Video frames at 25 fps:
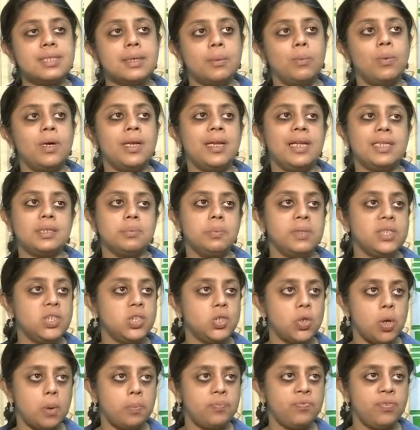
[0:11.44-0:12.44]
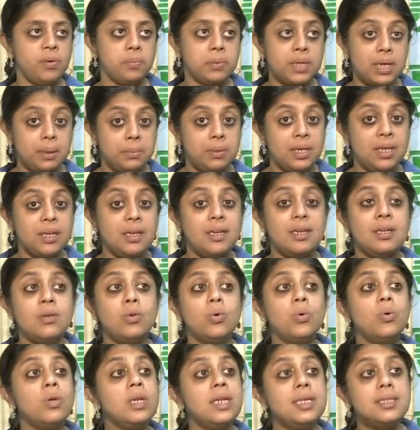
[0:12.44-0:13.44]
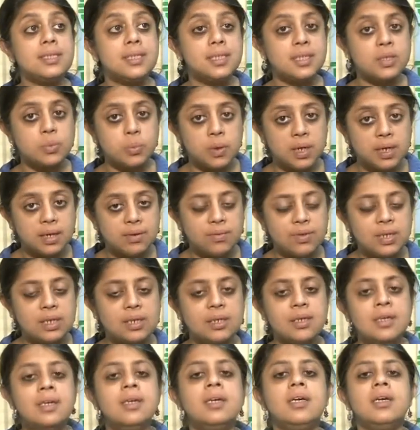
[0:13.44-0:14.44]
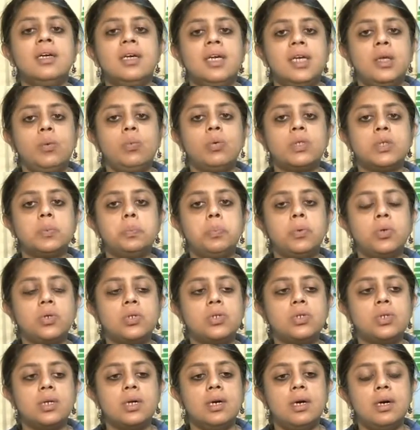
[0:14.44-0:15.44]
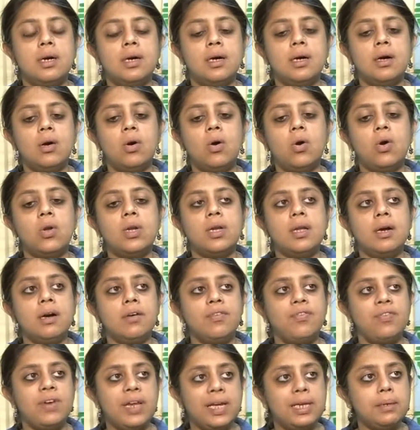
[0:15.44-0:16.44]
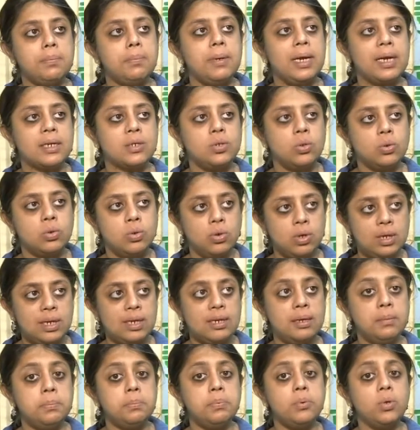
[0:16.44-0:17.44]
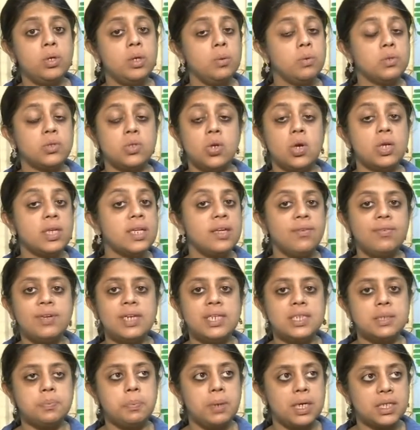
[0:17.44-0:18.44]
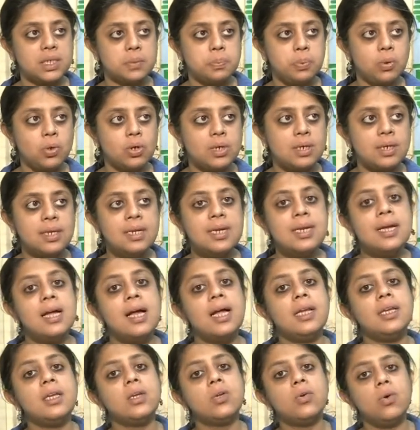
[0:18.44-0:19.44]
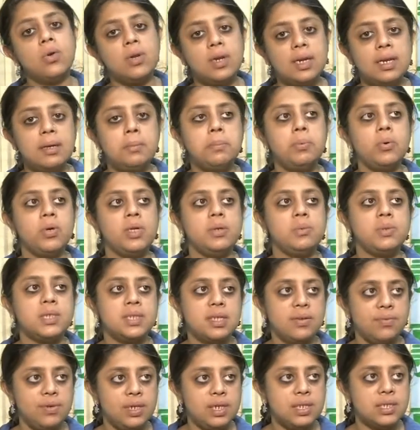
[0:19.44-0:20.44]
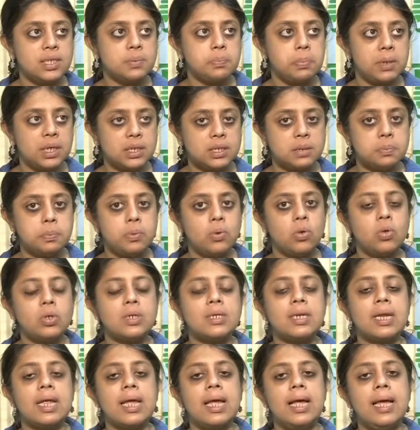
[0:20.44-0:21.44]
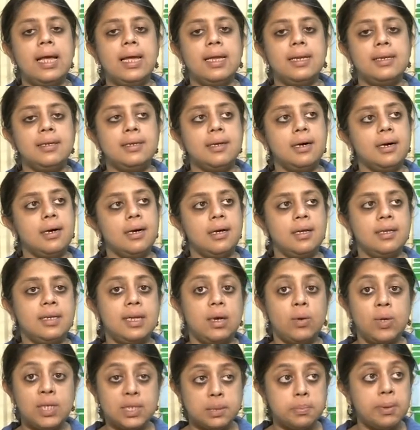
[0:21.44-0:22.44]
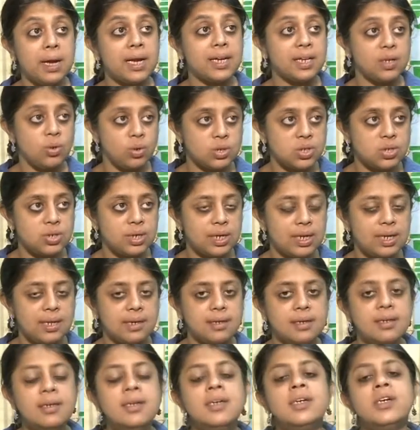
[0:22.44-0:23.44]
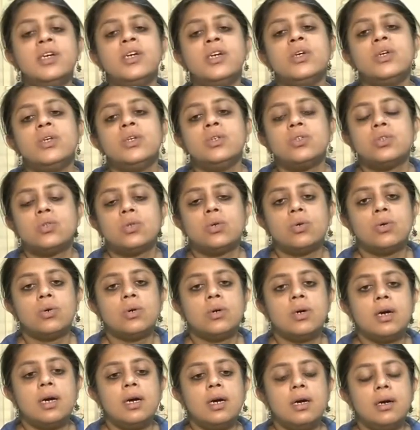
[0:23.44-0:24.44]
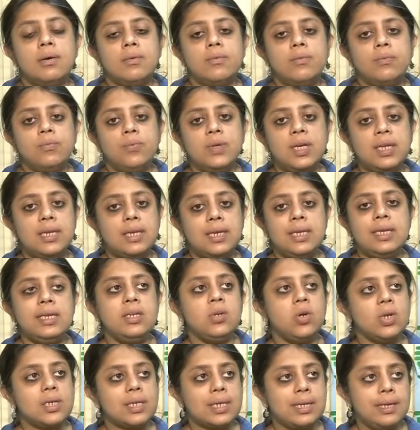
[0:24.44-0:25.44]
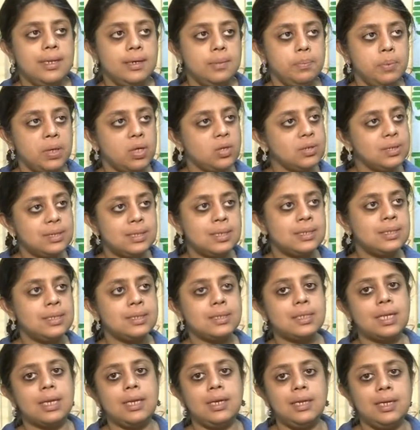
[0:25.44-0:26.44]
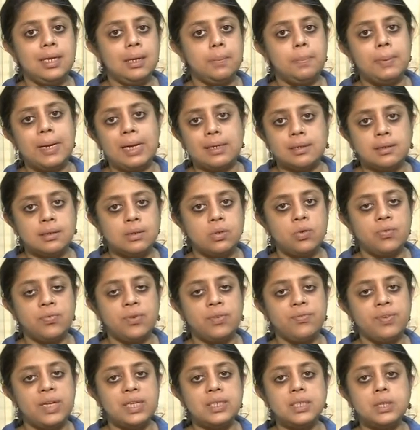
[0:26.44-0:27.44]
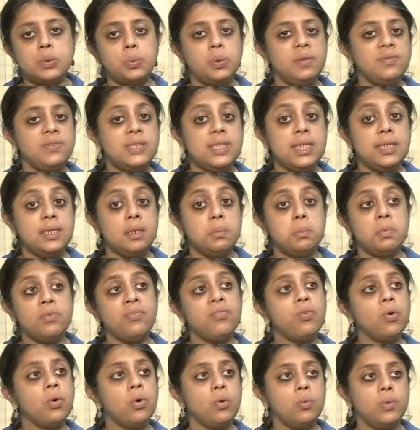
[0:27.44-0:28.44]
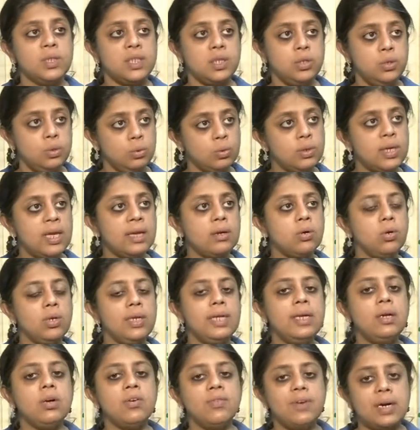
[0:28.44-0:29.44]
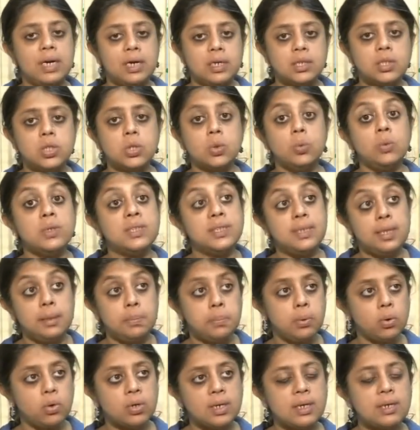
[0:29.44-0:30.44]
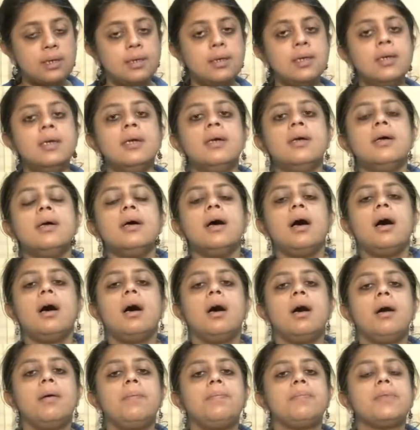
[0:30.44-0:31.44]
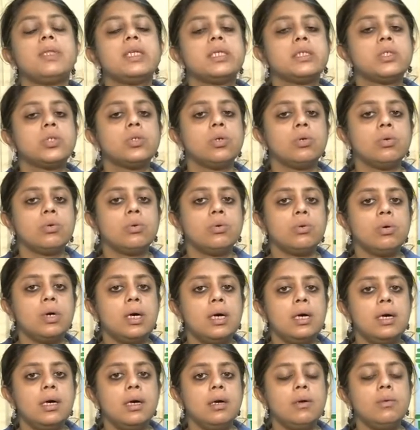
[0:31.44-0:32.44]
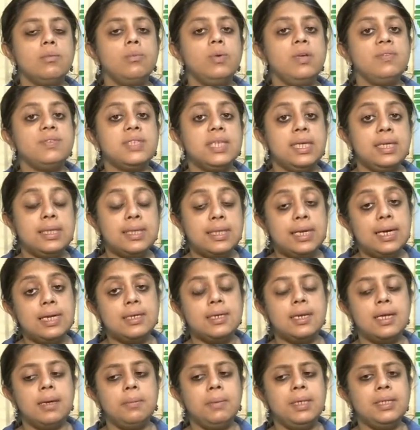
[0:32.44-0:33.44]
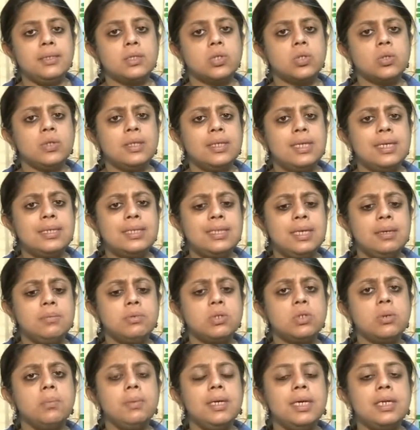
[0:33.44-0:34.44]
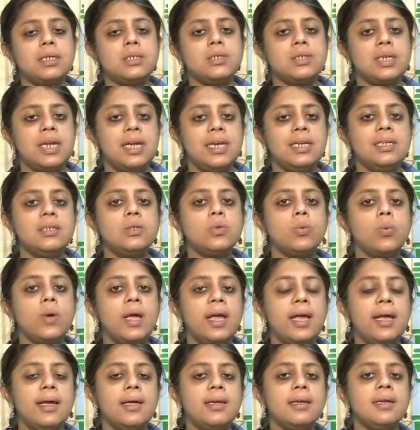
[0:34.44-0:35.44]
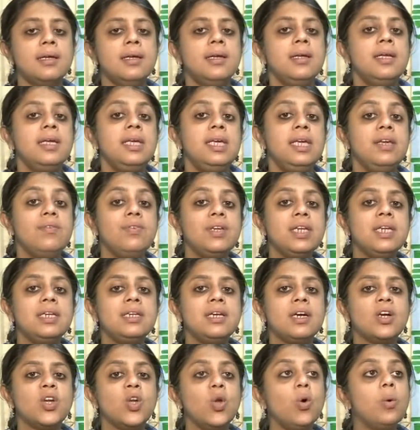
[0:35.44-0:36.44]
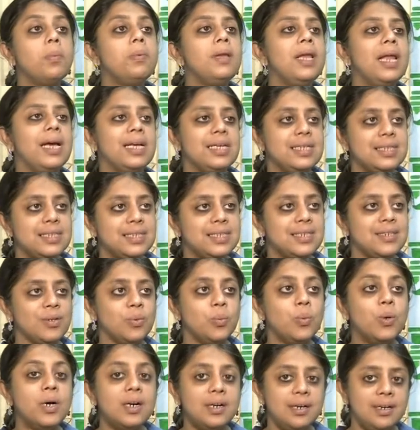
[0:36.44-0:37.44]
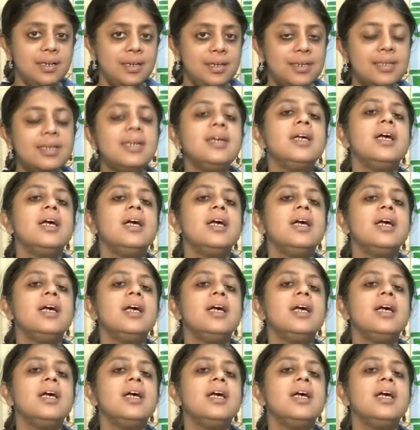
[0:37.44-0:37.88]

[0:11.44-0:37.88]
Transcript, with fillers: someone has been stopped from coming in. No reasons were given. He was put uh, on a flight back to Kuala Lumpur. He was not given his passport. And in Kuala Lumpur, he was given his passport. And uh, now he's back in Australia. So uh, we're really not clear because this is clearly a pattern of events. We've seen it before with a UK colleague of ours who was deported. Um, so uh, we've seen that, I mean, so there seems to be a trend where even in a globalized world,